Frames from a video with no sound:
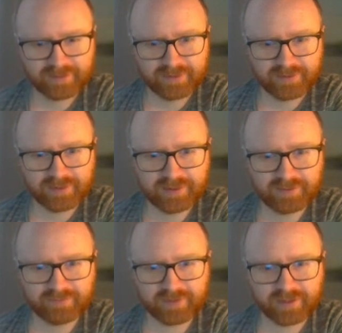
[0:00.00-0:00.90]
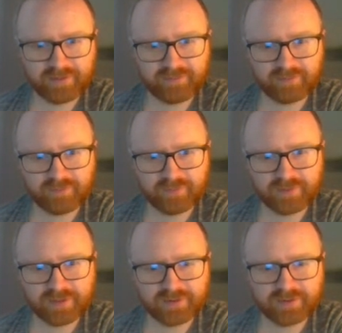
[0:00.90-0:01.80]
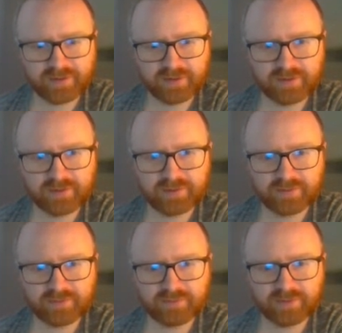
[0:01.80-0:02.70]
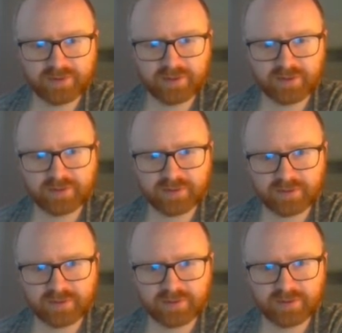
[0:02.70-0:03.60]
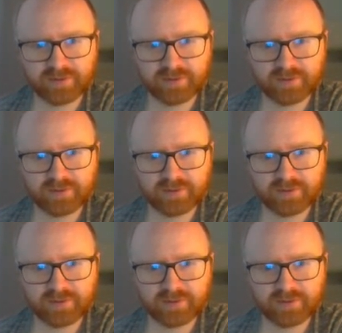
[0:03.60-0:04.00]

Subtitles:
So 95 with knight takes, rook takes, knight takes,